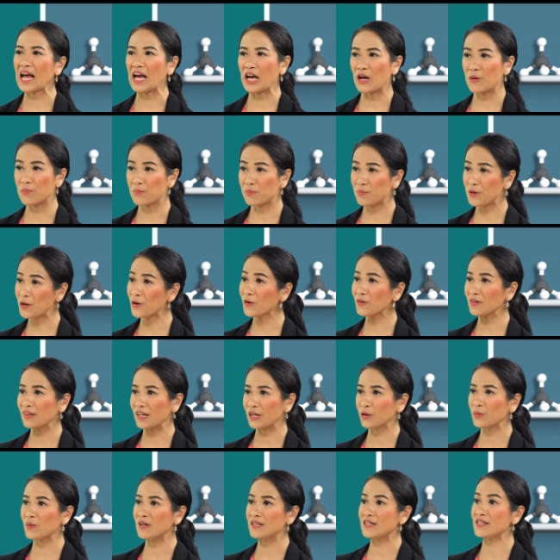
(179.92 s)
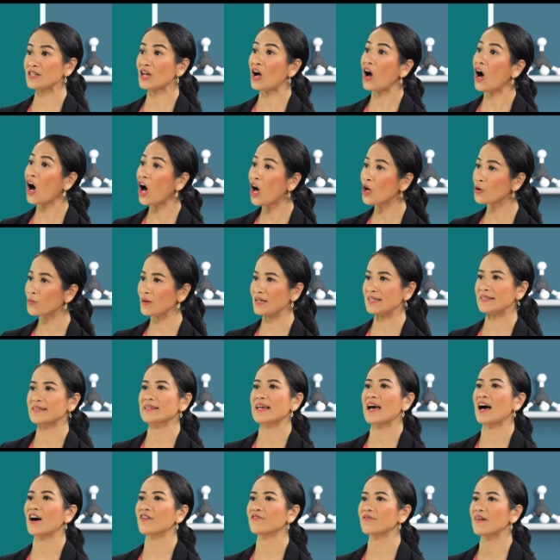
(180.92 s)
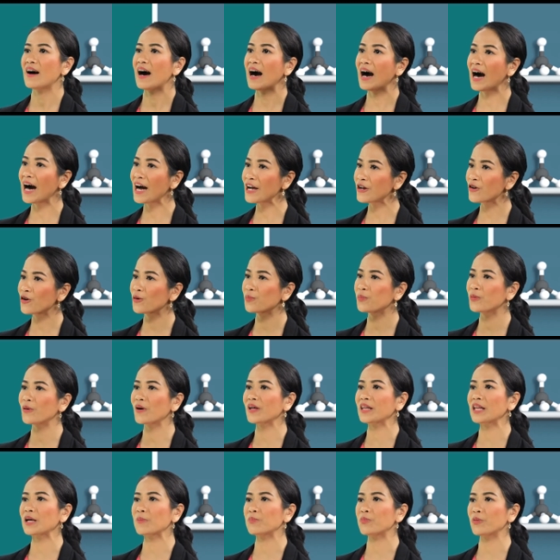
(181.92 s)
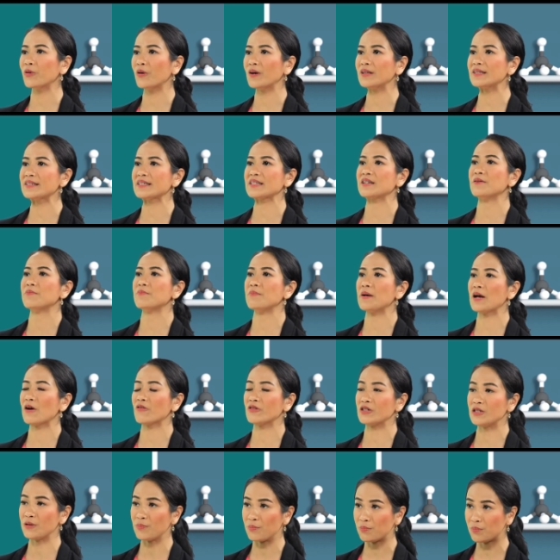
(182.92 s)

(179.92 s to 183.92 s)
Impure liquids always have higher boiling points compared to